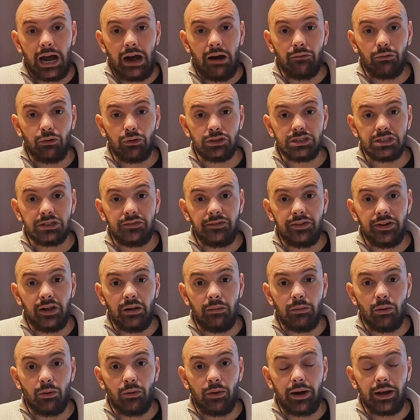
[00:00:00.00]
have those
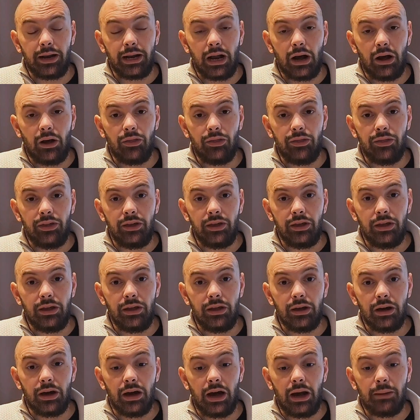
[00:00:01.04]
available right now.
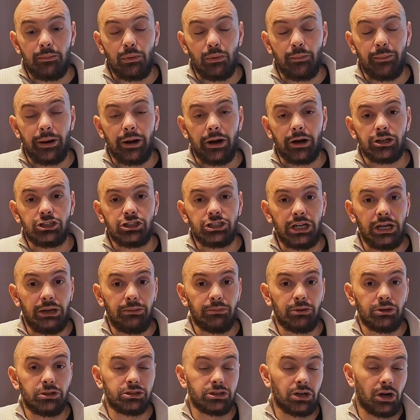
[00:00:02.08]
The hyperbaric
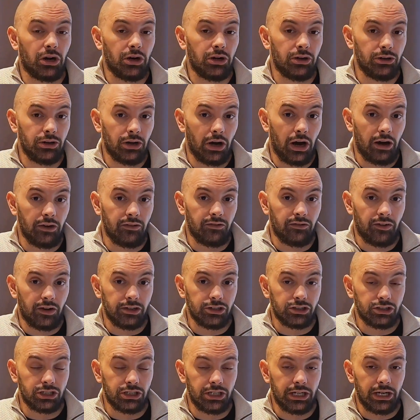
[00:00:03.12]
chambers are not
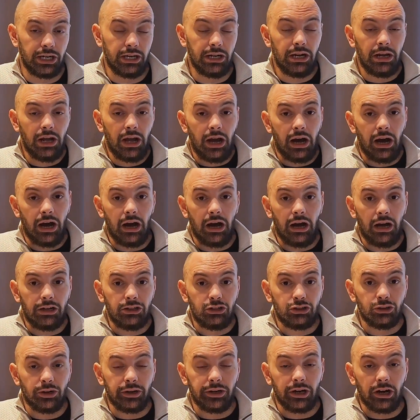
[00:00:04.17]
functioning
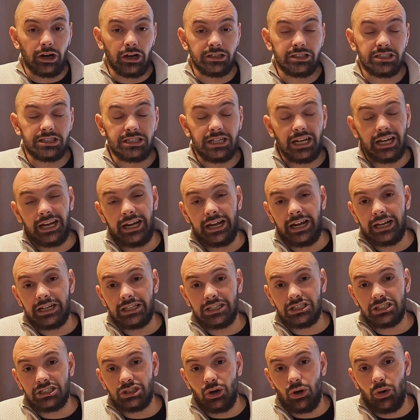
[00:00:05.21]
during our stay,
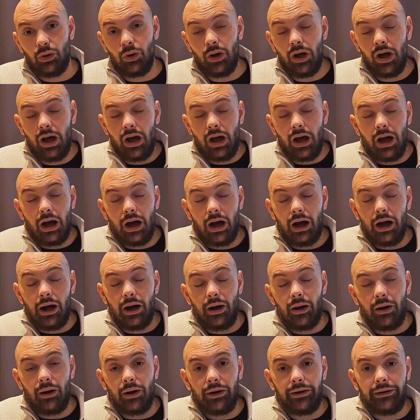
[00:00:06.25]
and so
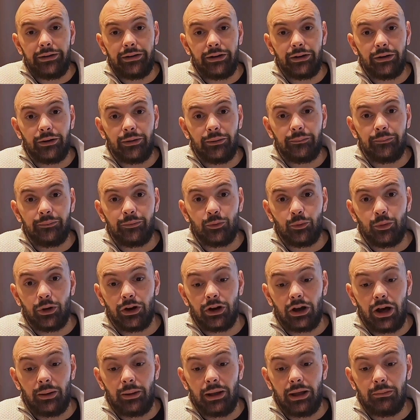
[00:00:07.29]
we're
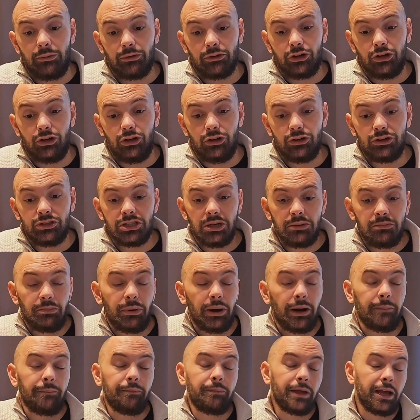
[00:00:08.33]
not able to use it.
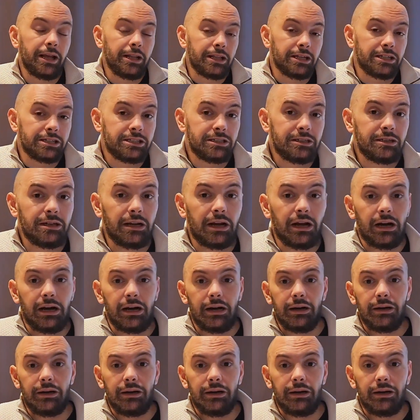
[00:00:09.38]
But it doesn't